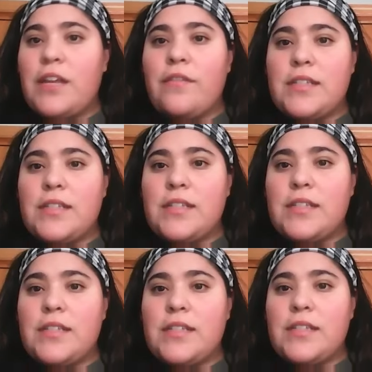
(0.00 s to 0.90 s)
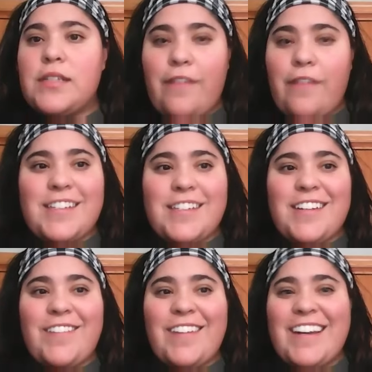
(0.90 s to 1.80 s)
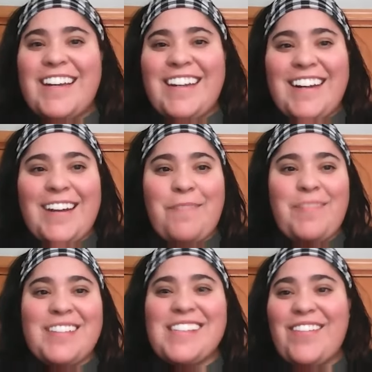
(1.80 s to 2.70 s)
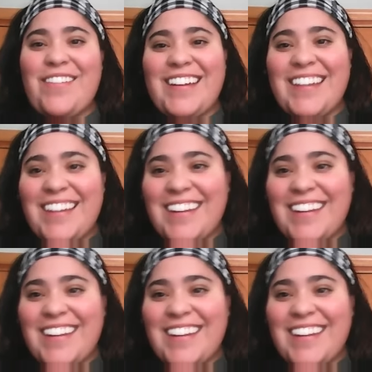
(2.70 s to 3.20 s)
it was the 9 rights? Sorry, I was still working on number 7.